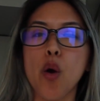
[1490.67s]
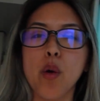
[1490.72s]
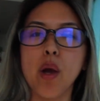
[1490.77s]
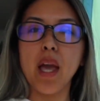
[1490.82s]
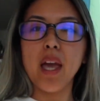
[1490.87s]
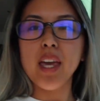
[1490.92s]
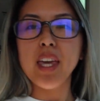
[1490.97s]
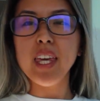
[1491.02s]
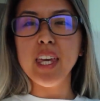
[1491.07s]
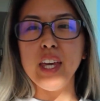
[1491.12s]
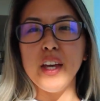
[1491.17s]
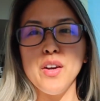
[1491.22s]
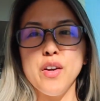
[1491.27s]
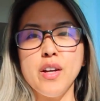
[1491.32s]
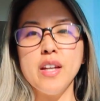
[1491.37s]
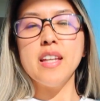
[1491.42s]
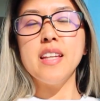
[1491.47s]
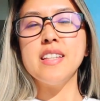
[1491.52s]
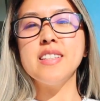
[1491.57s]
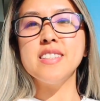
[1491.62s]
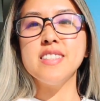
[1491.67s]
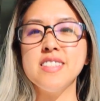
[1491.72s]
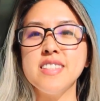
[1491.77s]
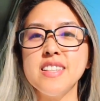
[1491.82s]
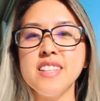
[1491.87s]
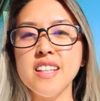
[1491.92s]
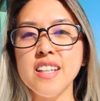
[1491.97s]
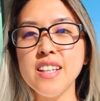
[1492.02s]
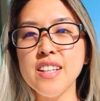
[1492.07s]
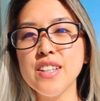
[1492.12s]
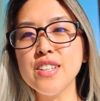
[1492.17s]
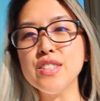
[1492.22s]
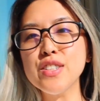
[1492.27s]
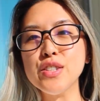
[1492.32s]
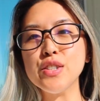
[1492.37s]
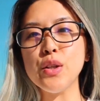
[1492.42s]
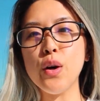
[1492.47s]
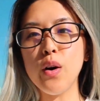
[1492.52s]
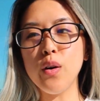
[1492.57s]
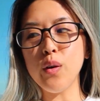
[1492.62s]
Okay, here is the,
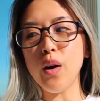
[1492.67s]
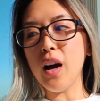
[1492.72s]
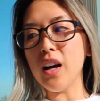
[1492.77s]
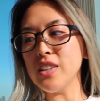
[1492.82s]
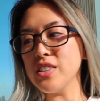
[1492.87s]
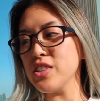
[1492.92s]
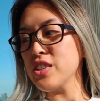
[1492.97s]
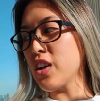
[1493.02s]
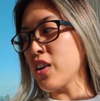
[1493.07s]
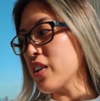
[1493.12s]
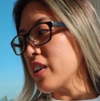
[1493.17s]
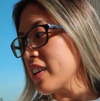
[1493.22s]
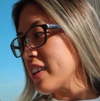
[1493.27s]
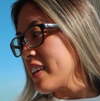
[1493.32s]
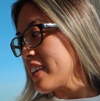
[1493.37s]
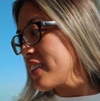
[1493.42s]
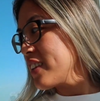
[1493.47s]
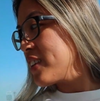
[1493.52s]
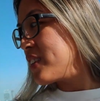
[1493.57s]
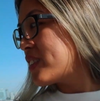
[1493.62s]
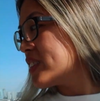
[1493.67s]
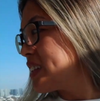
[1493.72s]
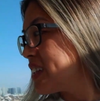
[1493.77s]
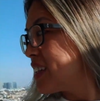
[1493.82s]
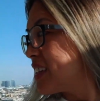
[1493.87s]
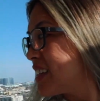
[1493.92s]
oh gosh, sorry, Kilo.